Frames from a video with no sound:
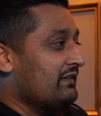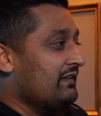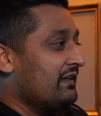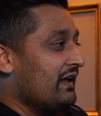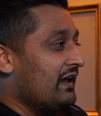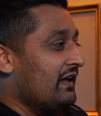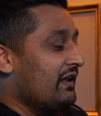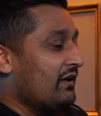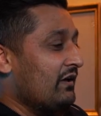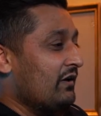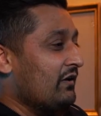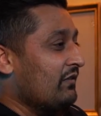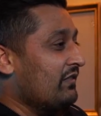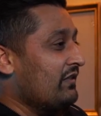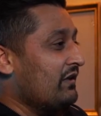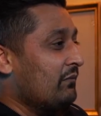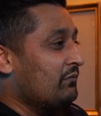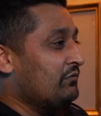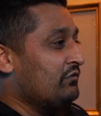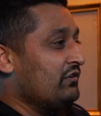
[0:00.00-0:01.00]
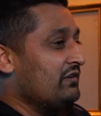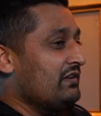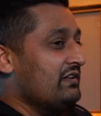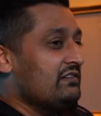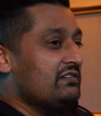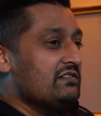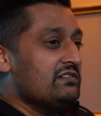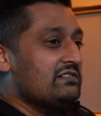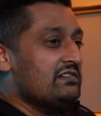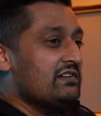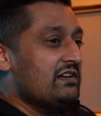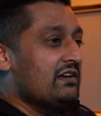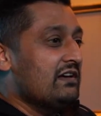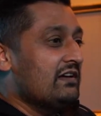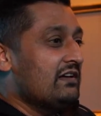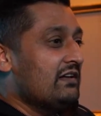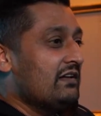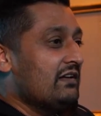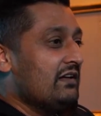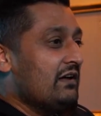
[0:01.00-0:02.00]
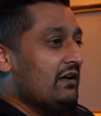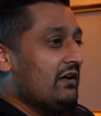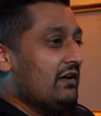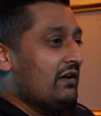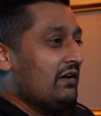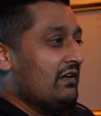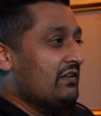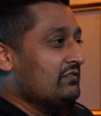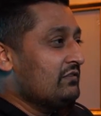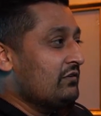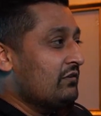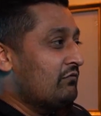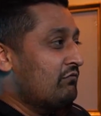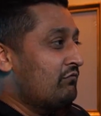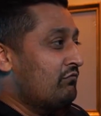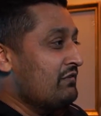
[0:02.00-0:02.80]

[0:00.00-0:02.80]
get the opportunity just to sort of